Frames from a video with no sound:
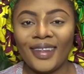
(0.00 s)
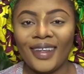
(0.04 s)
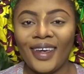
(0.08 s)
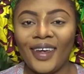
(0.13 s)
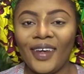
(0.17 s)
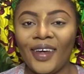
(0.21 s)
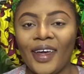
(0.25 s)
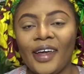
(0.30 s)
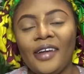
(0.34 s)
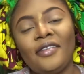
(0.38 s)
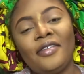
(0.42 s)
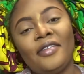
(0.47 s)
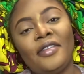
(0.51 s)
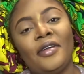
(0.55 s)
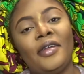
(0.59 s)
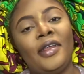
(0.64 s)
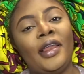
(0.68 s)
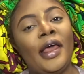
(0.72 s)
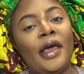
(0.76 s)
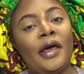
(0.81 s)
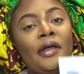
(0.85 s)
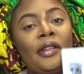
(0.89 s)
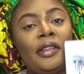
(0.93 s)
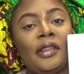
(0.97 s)
Okay, so
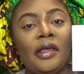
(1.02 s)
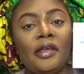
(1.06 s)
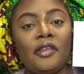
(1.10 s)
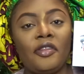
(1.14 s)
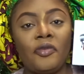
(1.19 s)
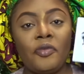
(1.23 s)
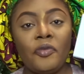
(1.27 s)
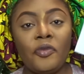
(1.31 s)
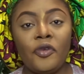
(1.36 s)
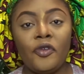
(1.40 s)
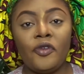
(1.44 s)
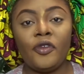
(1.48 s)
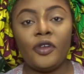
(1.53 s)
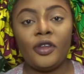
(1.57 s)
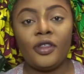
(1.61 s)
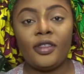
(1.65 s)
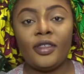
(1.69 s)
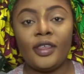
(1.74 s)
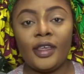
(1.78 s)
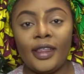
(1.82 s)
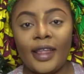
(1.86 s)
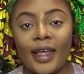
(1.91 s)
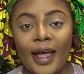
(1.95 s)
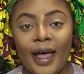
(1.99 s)
now let's move on
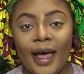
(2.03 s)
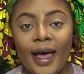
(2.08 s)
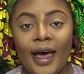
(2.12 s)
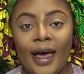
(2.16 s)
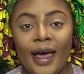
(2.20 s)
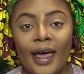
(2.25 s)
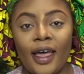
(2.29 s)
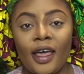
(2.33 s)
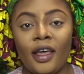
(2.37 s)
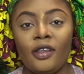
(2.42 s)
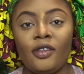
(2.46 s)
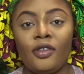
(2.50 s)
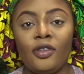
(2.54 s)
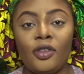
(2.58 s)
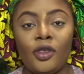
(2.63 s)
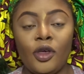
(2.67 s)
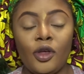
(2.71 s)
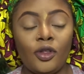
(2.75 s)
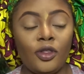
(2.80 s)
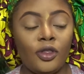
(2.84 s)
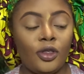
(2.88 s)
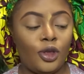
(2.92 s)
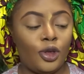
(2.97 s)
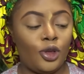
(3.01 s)
to the eye.
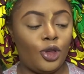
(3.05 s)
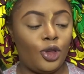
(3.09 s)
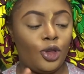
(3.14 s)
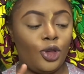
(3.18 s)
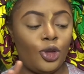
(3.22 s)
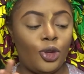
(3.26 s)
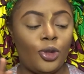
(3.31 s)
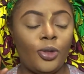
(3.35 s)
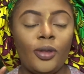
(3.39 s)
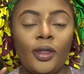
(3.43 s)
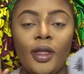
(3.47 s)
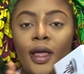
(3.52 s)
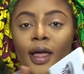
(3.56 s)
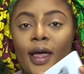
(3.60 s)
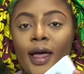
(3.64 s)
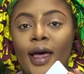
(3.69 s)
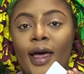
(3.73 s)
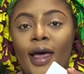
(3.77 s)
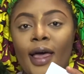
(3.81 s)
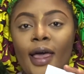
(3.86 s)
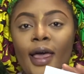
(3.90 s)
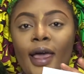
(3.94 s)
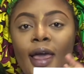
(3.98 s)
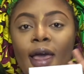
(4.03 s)
So to do the
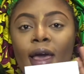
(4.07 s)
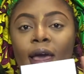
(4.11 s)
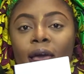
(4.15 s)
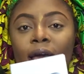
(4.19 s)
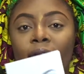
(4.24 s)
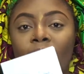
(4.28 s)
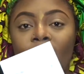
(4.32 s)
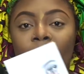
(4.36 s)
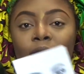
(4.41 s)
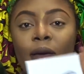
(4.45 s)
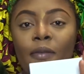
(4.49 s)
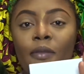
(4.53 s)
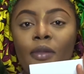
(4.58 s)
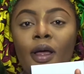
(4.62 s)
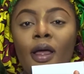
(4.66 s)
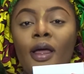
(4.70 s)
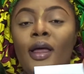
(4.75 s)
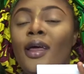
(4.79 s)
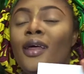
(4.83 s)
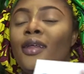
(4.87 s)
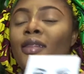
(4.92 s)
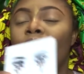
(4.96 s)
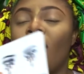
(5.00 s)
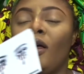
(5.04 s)
eye,
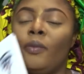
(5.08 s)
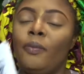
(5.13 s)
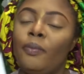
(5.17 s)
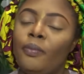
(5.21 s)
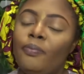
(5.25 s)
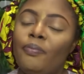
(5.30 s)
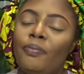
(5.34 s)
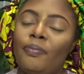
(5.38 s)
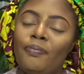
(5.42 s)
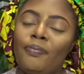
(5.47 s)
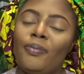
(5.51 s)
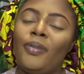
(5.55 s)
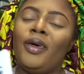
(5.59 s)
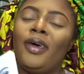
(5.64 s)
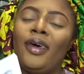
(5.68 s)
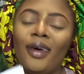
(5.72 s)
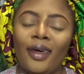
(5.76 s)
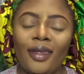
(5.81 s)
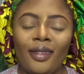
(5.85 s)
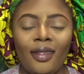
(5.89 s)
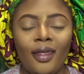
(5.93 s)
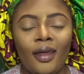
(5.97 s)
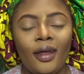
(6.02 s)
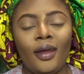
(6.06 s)
the
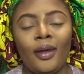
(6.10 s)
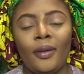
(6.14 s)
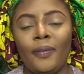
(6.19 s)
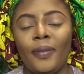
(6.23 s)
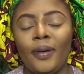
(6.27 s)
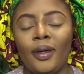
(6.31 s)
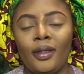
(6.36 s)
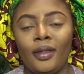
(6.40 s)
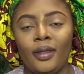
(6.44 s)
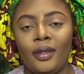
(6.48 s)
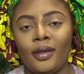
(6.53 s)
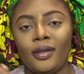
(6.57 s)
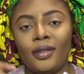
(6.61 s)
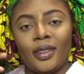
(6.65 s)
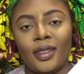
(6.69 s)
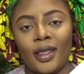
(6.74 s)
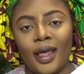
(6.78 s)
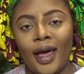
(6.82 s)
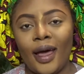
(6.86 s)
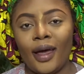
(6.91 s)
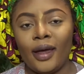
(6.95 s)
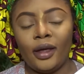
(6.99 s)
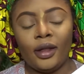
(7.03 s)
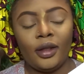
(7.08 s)
good thing about this
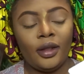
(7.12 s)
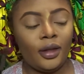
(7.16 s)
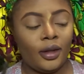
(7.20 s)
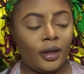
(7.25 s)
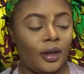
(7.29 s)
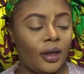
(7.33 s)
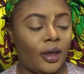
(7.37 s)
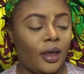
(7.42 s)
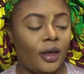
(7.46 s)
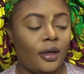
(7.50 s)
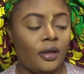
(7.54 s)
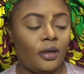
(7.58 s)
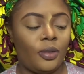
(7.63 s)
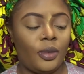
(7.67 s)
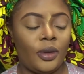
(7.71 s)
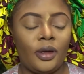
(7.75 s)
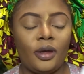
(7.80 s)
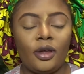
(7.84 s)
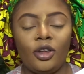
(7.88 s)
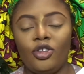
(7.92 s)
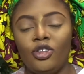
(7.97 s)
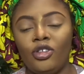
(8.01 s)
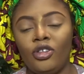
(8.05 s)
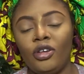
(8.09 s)
eye look is
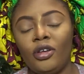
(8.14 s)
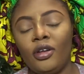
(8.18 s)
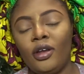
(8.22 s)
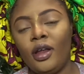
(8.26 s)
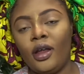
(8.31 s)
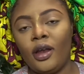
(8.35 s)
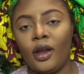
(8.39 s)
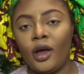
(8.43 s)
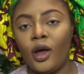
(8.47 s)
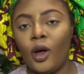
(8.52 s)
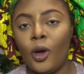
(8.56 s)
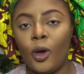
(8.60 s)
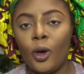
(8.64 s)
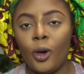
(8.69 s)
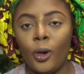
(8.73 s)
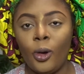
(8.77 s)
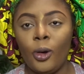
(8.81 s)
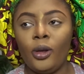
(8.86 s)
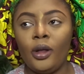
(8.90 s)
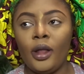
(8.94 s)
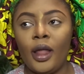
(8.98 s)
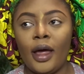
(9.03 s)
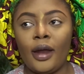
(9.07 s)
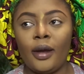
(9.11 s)
because you don't need a
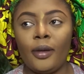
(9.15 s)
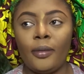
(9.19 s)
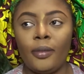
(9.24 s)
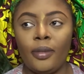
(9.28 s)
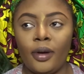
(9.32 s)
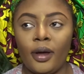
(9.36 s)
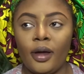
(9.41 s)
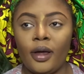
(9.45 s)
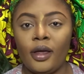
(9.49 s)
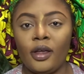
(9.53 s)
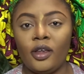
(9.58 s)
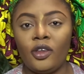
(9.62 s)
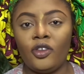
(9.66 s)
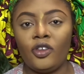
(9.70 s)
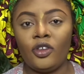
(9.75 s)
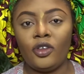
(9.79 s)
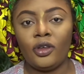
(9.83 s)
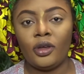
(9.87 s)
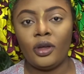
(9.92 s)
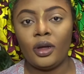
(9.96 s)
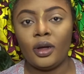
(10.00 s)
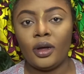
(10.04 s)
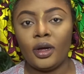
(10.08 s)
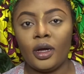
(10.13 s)
whole lot of
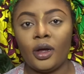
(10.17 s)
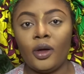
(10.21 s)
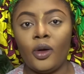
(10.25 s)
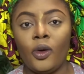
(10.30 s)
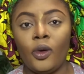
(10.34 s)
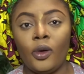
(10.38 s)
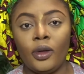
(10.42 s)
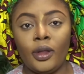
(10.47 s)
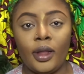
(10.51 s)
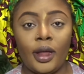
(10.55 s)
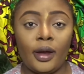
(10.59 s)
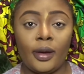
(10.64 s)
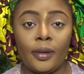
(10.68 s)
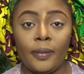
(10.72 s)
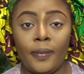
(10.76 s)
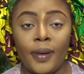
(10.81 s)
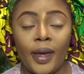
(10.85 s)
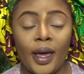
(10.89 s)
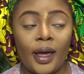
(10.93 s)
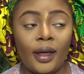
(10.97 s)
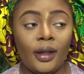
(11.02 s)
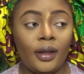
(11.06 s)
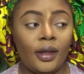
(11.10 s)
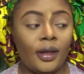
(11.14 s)
brush or a whole lot of
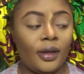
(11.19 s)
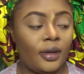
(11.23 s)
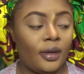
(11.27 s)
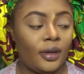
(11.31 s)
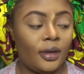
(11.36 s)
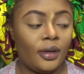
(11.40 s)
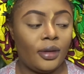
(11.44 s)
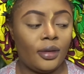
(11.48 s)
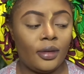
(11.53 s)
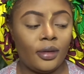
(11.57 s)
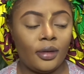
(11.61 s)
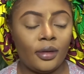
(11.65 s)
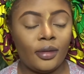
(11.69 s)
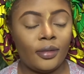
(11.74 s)
palette